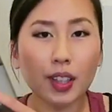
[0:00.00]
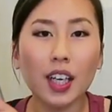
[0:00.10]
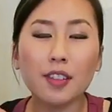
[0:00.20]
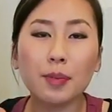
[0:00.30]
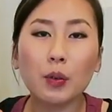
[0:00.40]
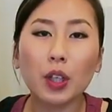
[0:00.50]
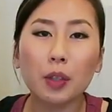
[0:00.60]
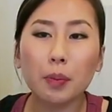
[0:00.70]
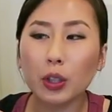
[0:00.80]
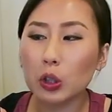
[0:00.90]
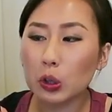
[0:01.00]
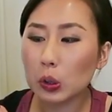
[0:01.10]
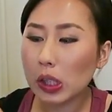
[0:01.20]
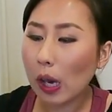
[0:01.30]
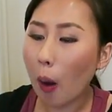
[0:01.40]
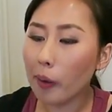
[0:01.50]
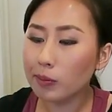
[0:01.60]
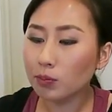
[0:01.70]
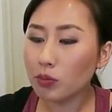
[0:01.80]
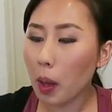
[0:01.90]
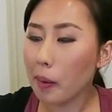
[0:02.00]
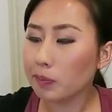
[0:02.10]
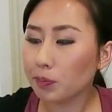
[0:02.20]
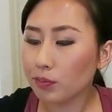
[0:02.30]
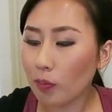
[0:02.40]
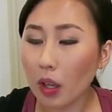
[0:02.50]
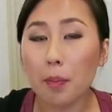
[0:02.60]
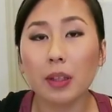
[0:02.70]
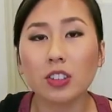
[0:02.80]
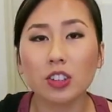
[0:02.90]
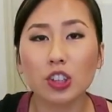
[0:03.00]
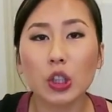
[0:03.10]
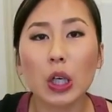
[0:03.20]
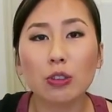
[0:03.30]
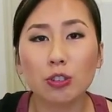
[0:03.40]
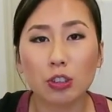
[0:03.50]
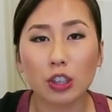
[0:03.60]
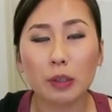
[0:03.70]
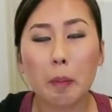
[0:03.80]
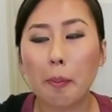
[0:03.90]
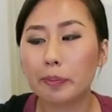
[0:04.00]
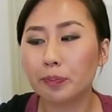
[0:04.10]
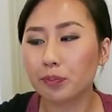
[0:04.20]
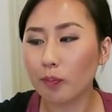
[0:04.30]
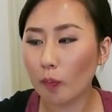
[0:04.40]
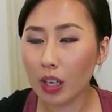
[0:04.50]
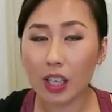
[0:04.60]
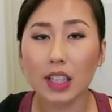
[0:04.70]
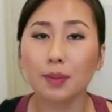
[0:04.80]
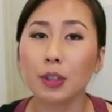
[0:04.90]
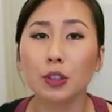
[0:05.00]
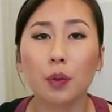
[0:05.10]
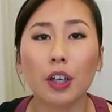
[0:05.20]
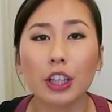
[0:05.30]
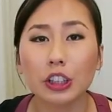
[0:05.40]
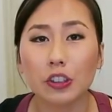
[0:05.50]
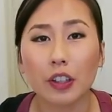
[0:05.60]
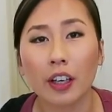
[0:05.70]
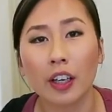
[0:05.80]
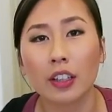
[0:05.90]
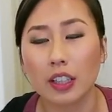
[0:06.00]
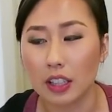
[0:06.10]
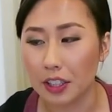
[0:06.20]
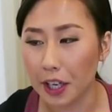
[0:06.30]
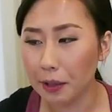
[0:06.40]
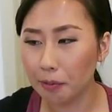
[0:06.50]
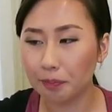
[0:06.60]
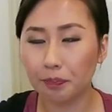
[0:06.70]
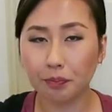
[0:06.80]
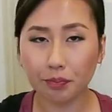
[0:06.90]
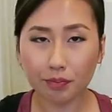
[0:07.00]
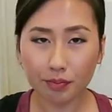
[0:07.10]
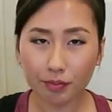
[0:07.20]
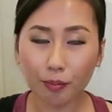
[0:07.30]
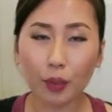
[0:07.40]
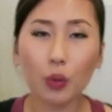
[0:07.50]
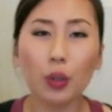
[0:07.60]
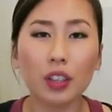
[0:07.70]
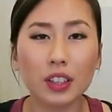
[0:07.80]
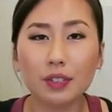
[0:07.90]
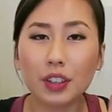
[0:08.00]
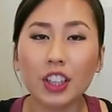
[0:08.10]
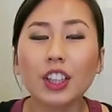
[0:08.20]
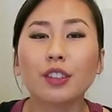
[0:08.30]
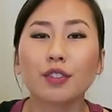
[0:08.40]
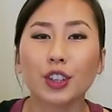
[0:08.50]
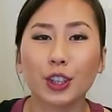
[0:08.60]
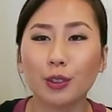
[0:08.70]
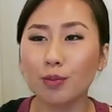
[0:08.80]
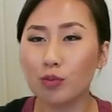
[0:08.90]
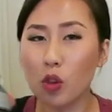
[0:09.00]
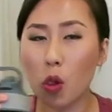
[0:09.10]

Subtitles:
have my water bottle. Make sure you all drink as much water as you can in a day. Water is very good for you.